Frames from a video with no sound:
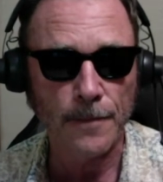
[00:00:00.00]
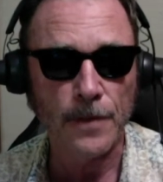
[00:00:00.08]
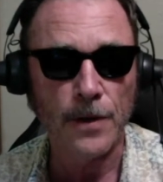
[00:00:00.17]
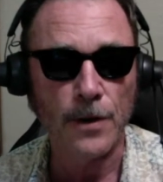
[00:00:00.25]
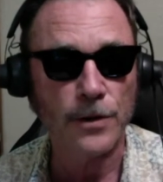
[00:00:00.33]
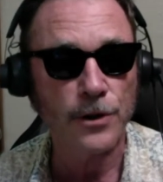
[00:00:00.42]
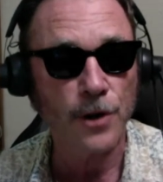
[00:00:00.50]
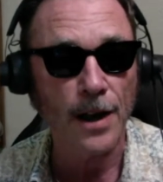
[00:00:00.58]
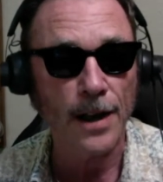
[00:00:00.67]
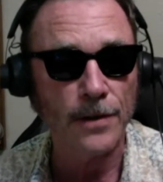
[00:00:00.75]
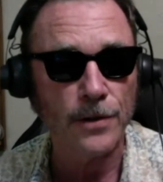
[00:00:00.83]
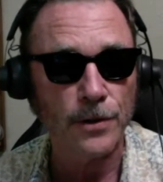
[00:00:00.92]
You're
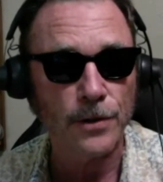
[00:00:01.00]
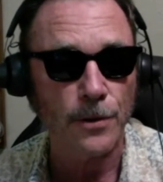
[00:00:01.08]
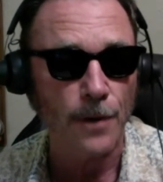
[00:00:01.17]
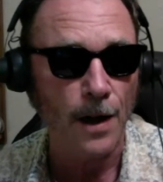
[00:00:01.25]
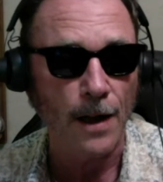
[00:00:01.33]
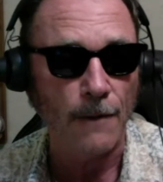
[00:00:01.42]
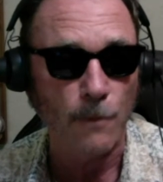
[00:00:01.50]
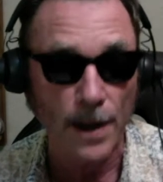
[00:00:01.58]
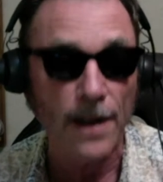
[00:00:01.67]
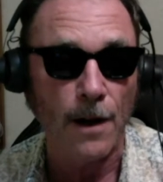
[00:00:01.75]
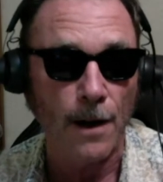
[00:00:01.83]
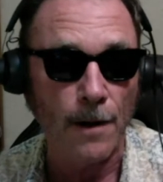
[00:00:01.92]
trying to derive,
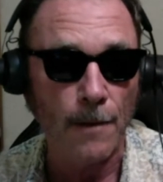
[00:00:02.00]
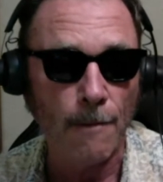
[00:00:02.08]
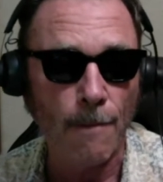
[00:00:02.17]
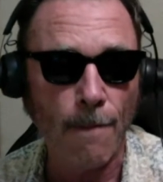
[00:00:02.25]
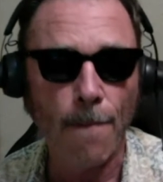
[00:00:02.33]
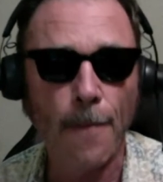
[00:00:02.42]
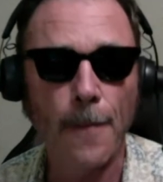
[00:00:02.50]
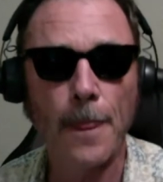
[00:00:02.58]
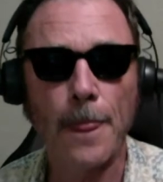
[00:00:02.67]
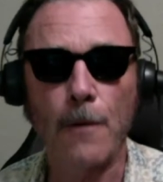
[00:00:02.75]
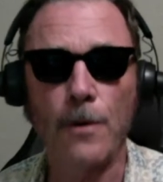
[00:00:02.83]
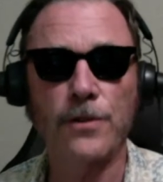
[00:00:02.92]

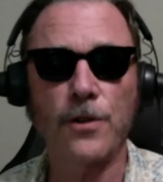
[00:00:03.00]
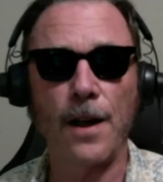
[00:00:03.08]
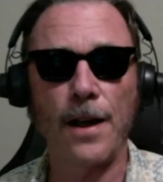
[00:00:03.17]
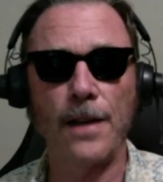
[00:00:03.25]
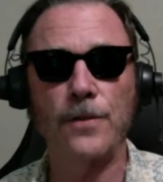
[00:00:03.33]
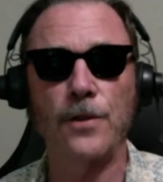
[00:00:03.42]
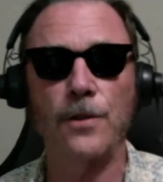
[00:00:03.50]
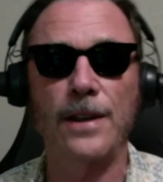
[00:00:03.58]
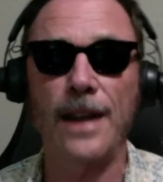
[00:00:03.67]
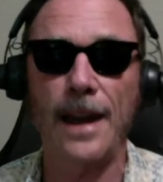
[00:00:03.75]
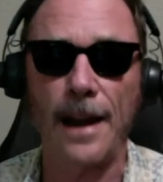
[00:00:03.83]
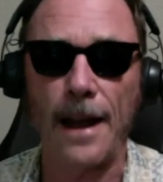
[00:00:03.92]
we're trying to
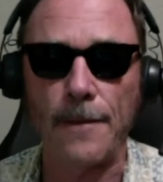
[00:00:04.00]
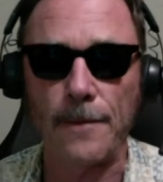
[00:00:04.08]
get at